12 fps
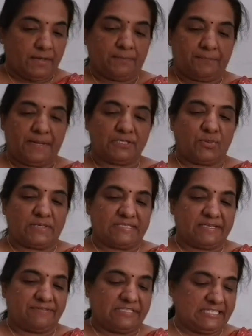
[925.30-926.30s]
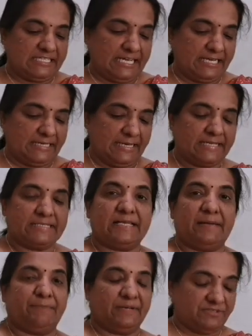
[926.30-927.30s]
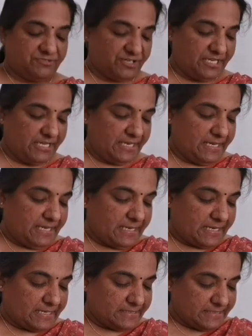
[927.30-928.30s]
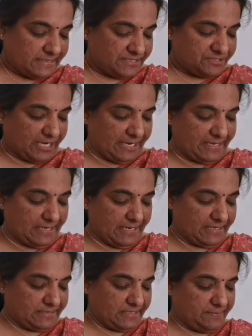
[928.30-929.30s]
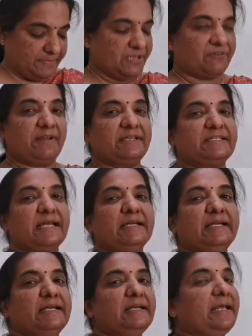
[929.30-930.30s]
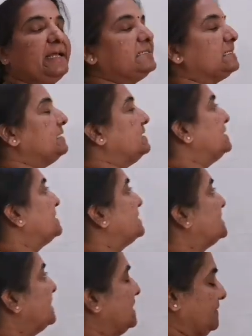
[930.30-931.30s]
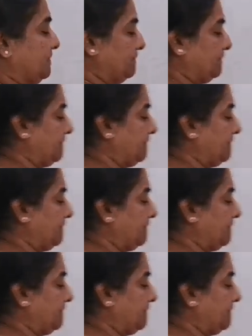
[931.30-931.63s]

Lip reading: Page 179, example 3. Consider triangle ACB right angled at C.